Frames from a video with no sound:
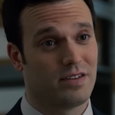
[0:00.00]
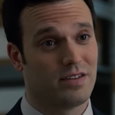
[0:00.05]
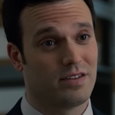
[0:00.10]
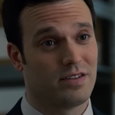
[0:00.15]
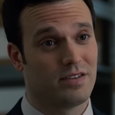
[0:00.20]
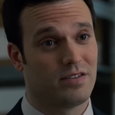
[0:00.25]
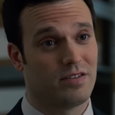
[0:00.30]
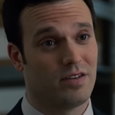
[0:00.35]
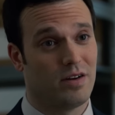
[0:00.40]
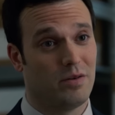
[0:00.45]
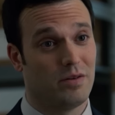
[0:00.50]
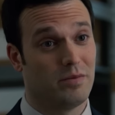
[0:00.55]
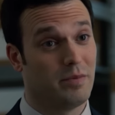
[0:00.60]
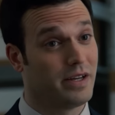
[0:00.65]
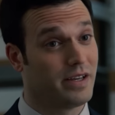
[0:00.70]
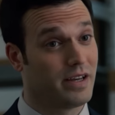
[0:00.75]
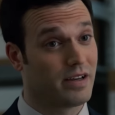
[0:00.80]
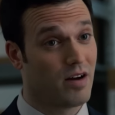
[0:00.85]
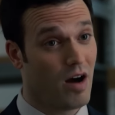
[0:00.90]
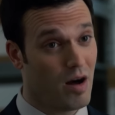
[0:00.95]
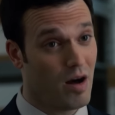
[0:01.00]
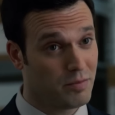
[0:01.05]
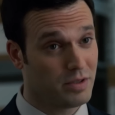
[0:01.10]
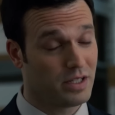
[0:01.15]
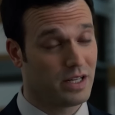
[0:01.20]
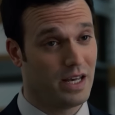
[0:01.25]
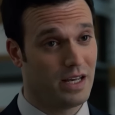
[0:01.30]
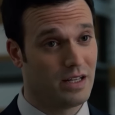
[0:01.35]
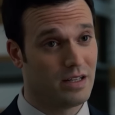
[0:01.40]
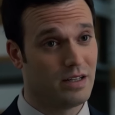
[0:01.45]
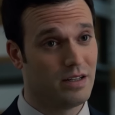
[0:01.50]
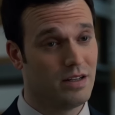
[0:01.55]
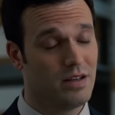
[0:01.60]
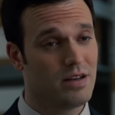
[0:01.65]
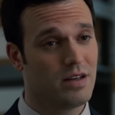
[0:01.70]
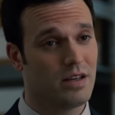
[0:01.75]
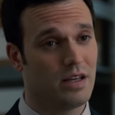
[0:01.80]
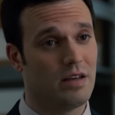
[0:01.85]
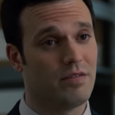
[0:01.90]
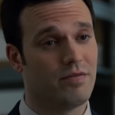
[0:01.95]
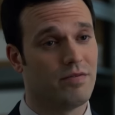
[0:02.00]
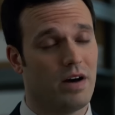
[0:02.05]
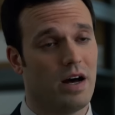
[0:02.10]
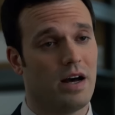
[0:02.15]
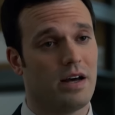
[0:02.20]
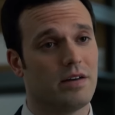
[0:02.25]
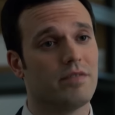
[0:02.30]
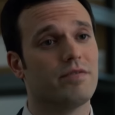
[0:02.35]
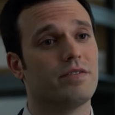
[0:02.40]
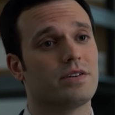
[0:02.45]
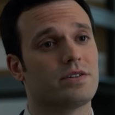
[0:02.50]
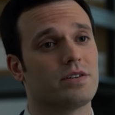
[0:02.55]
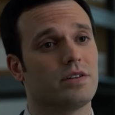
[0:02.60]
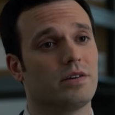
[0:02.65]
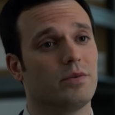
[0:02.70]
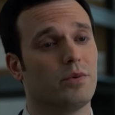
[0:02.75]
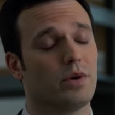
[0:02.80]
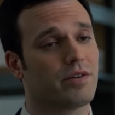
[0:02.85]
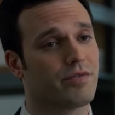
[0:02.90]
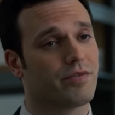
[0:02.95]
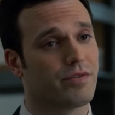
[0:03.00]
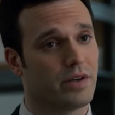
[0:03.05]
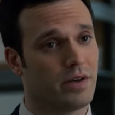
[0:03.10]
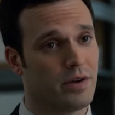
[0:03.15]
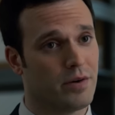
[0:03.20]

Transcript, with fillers: So it might get complicated if I officially work for